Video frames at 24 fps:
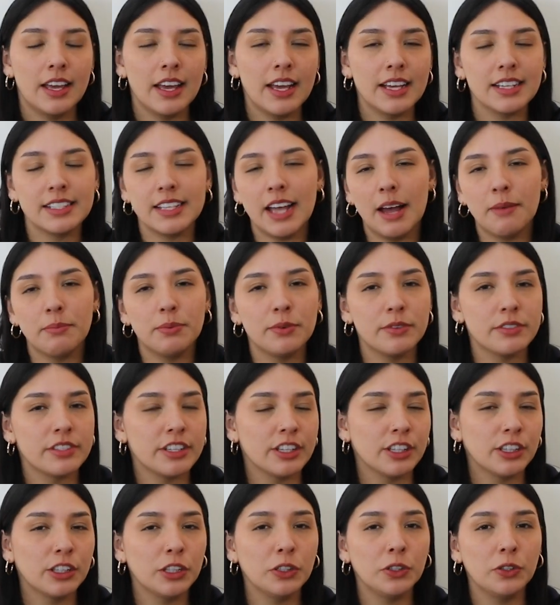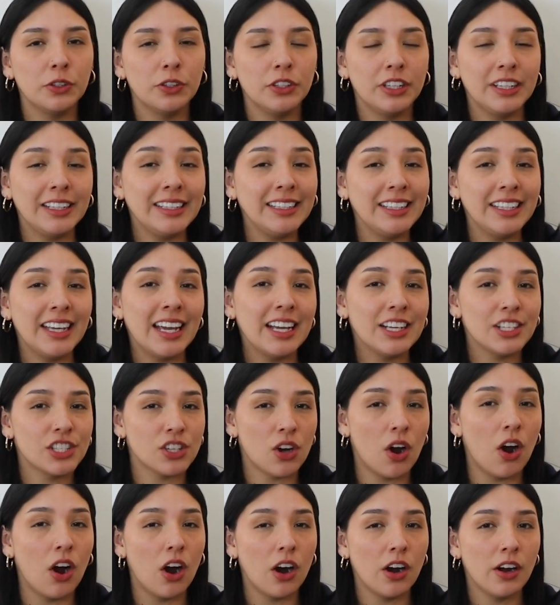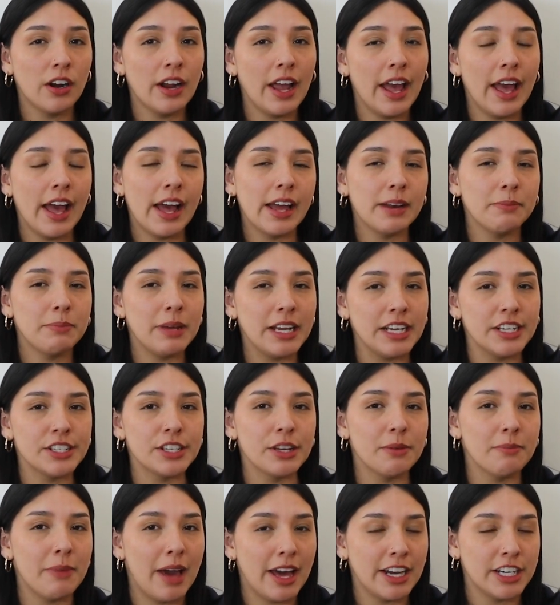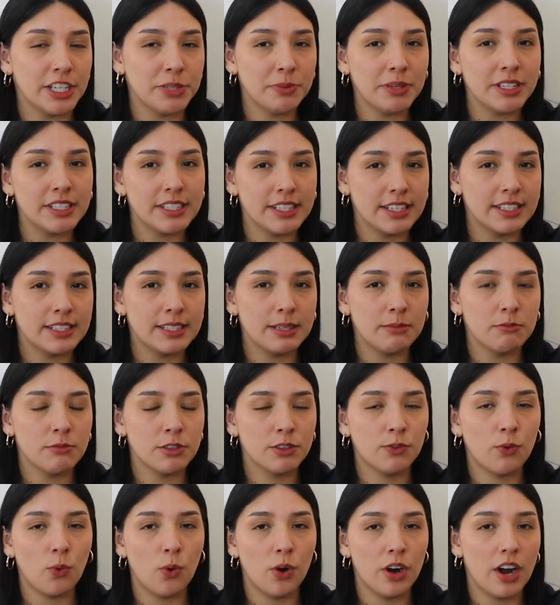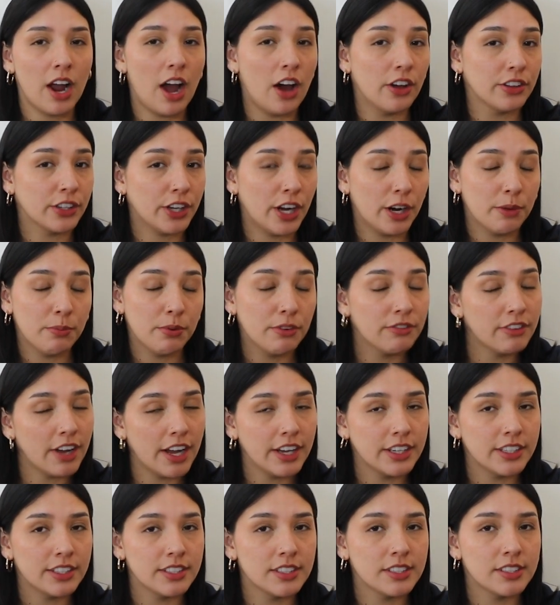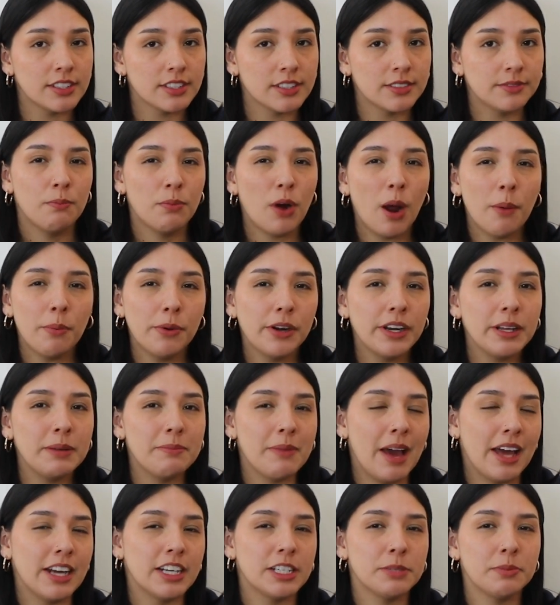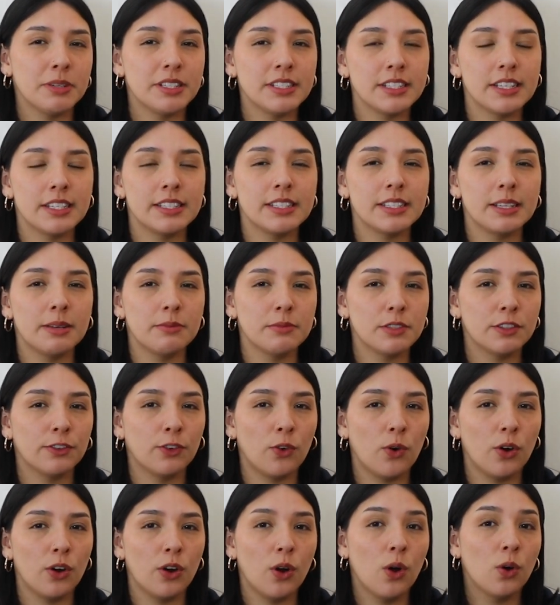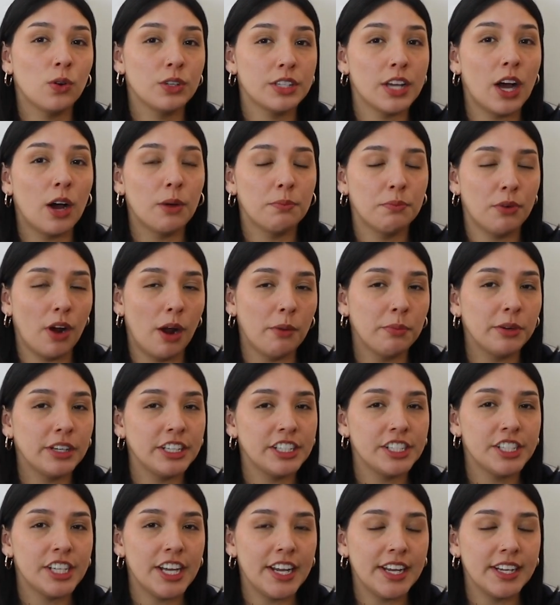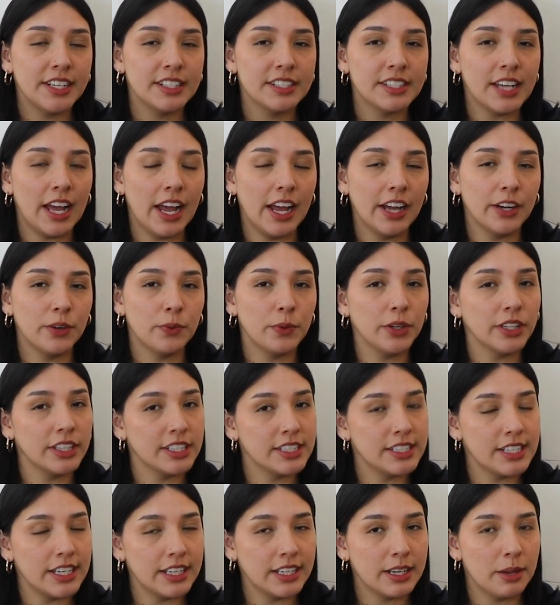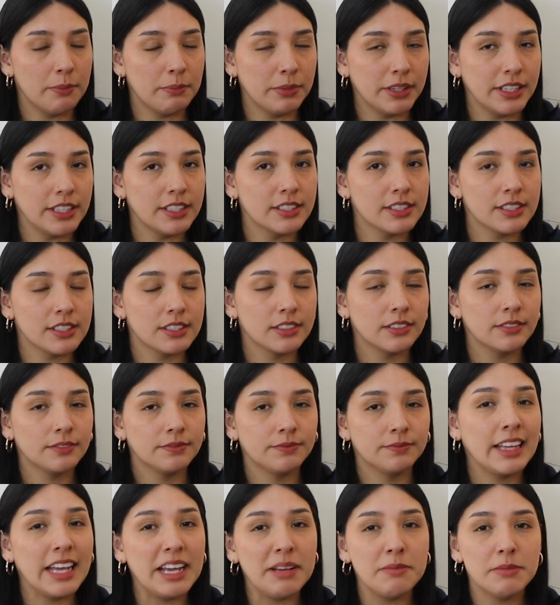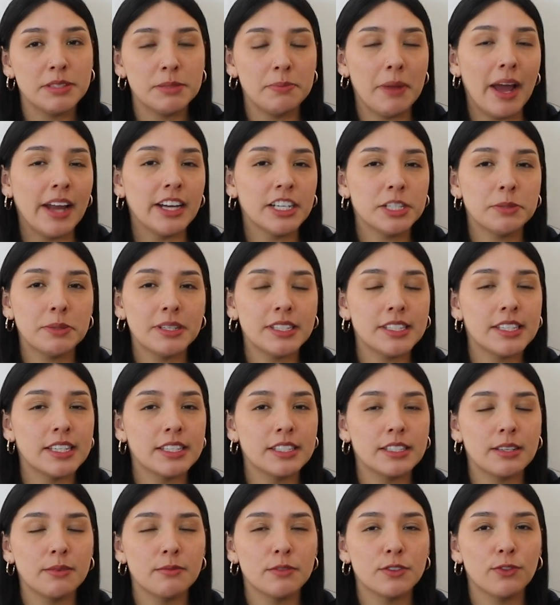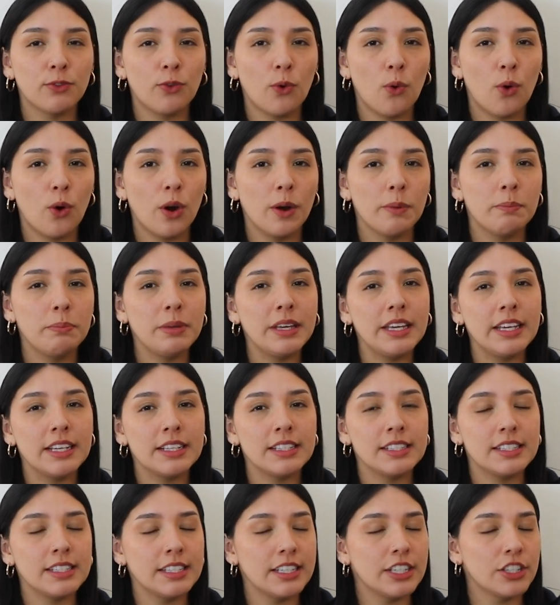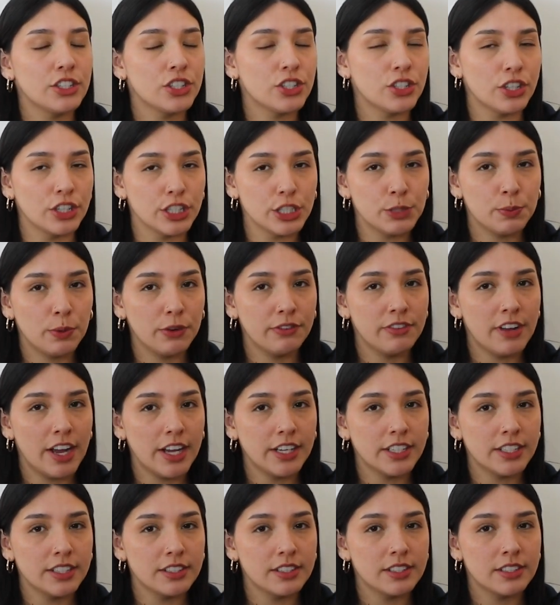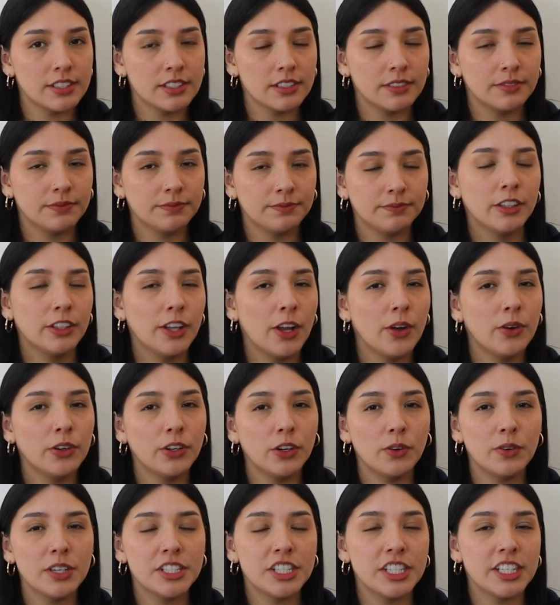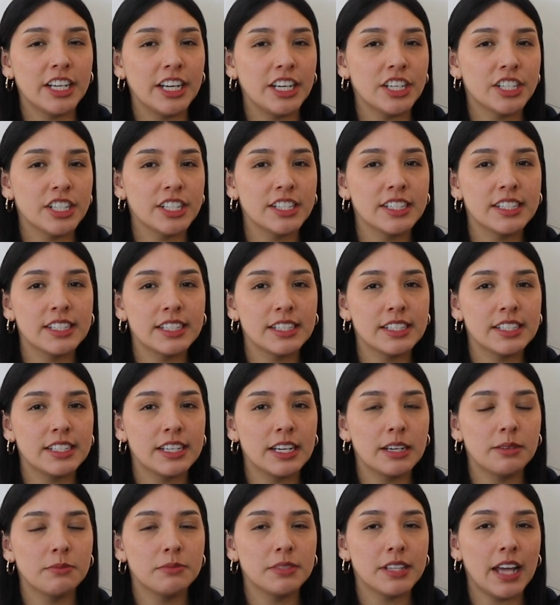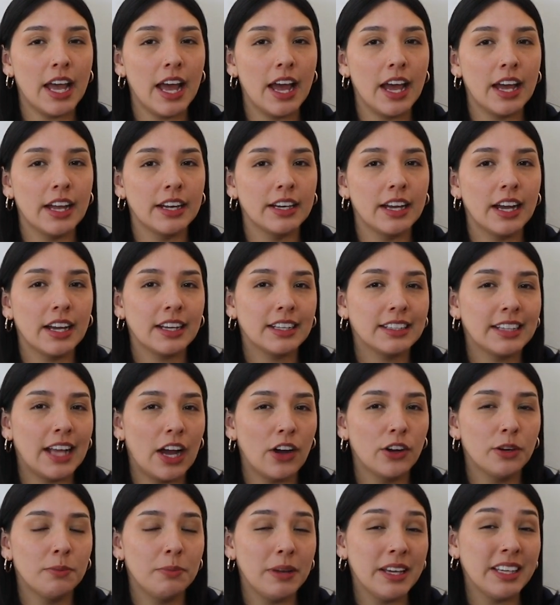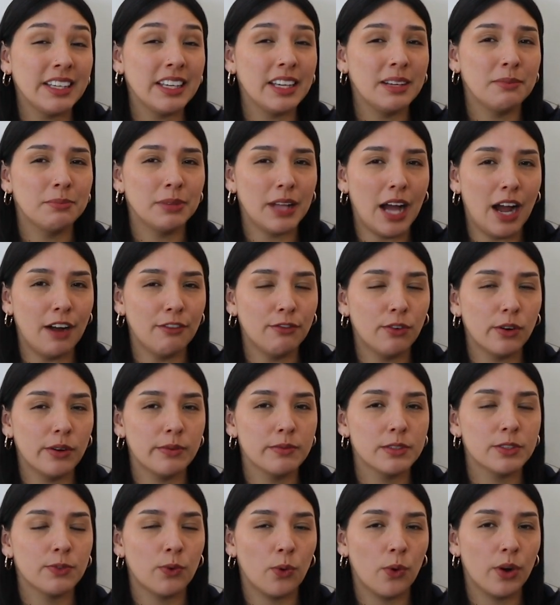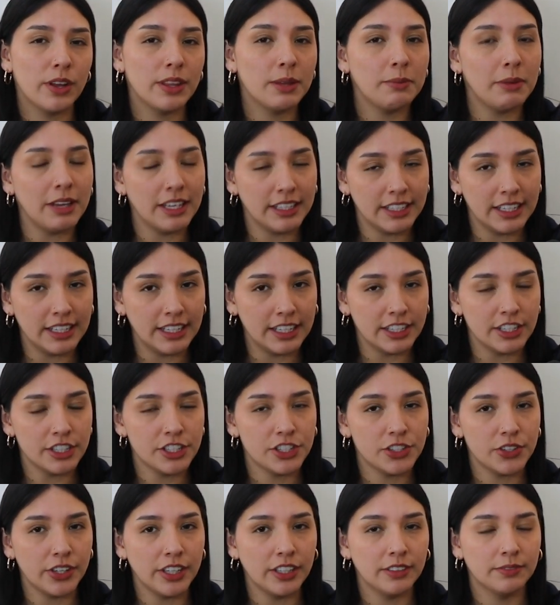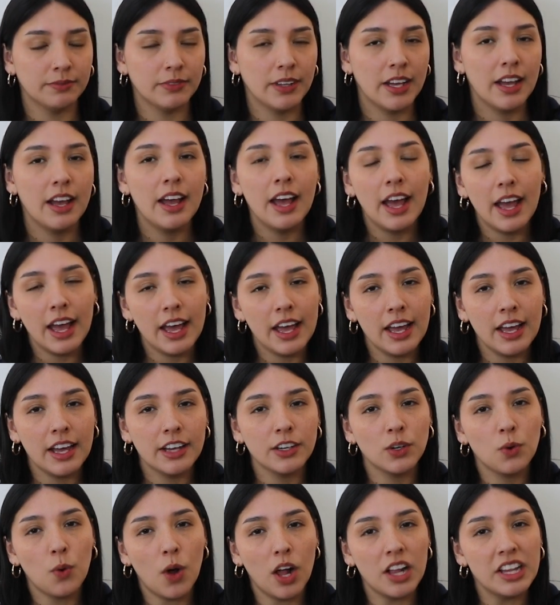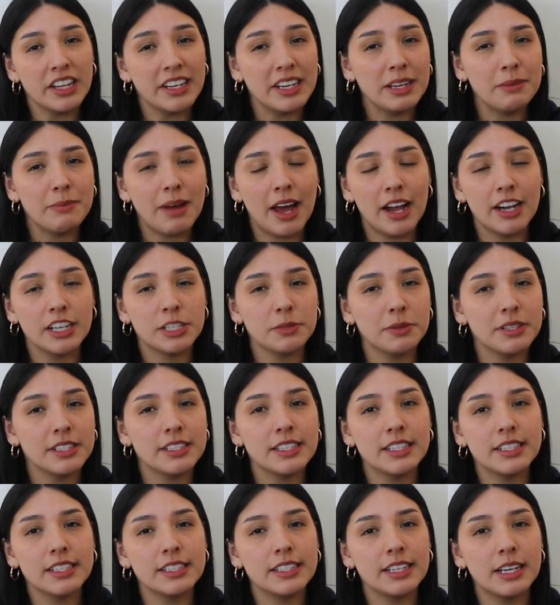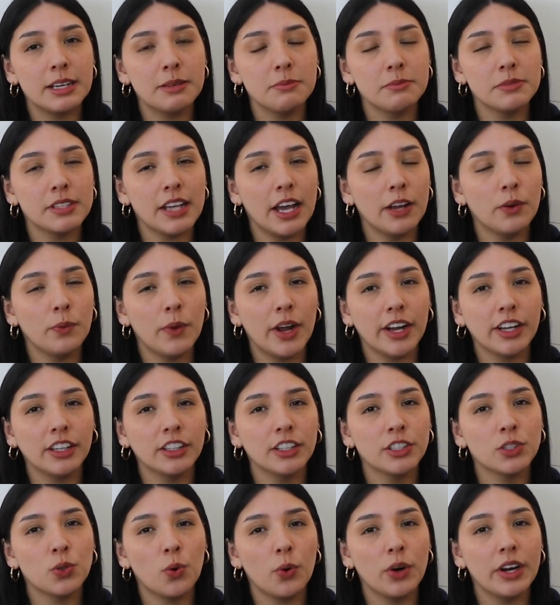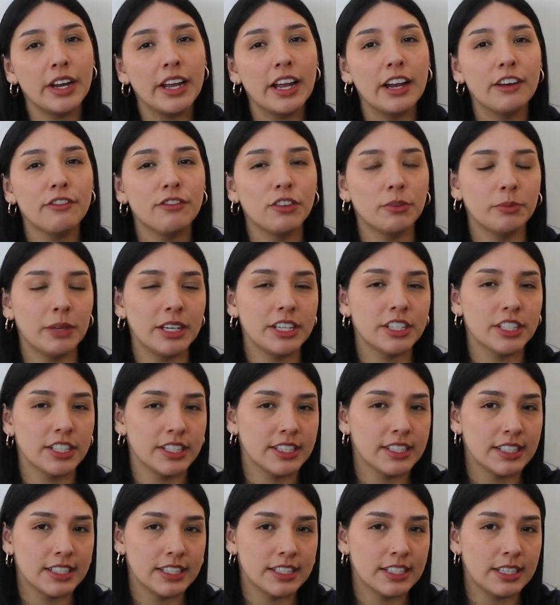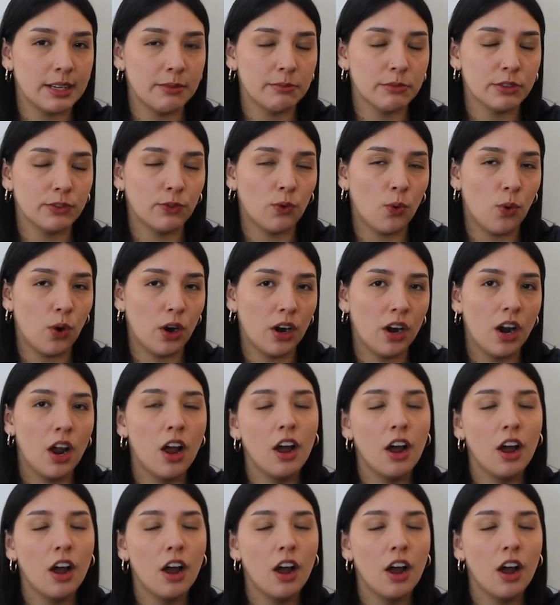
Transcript: Examples include EHR and patient management systems for healthcare providers, property management systems for hotel property chains and real estate companies, claims management systems for P&C insurance providers, loan origination systems, and cloud banking platforms for the banking industry, and quality management systems and regulatory information systems for